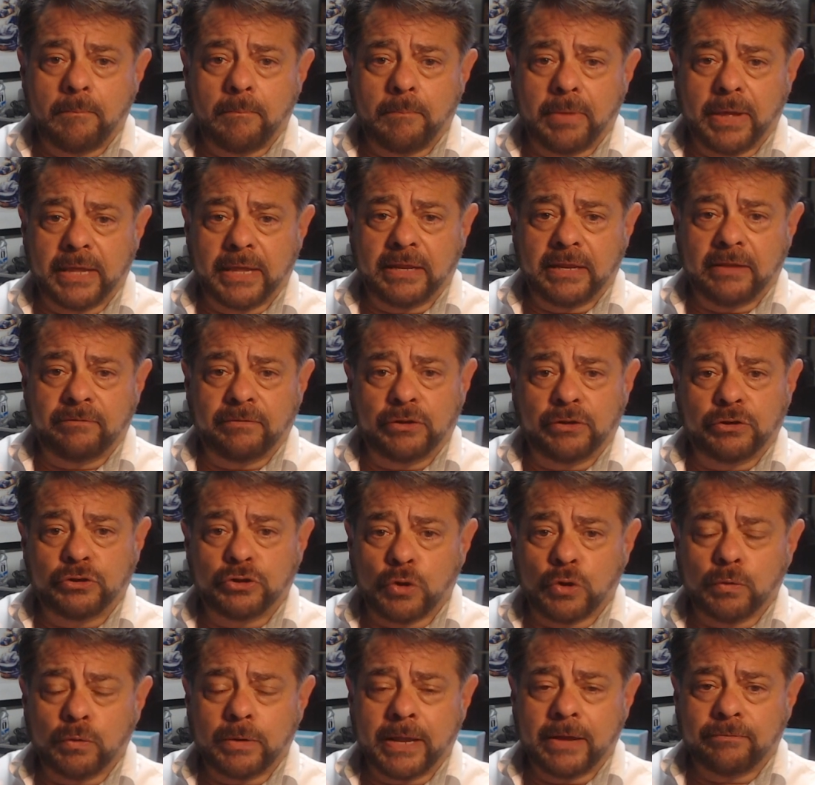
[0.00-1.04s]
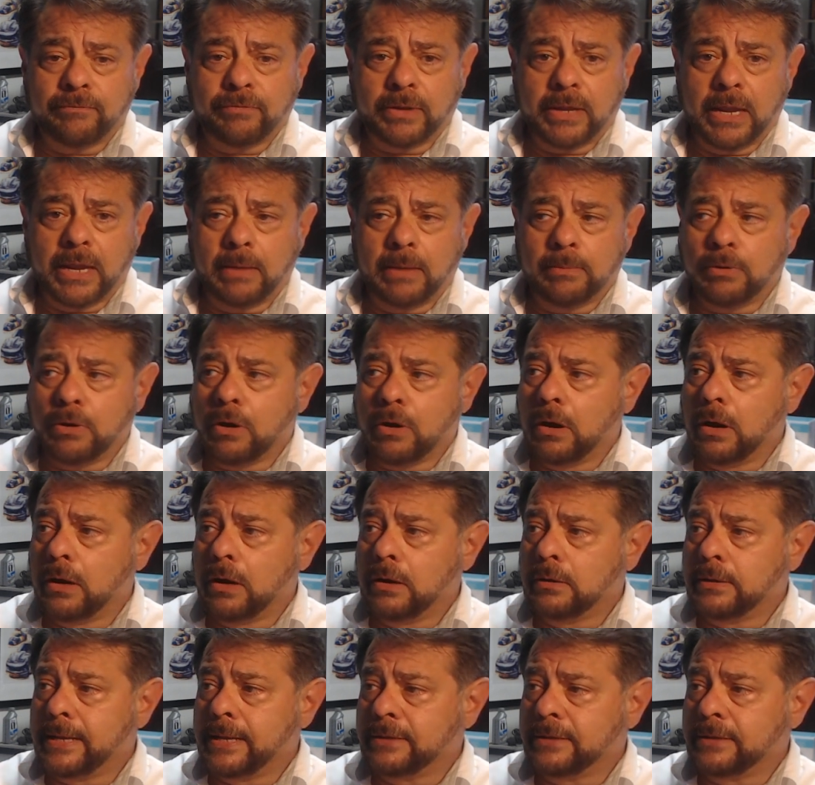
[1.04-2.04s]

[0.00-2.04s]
But if you don't have the cam card,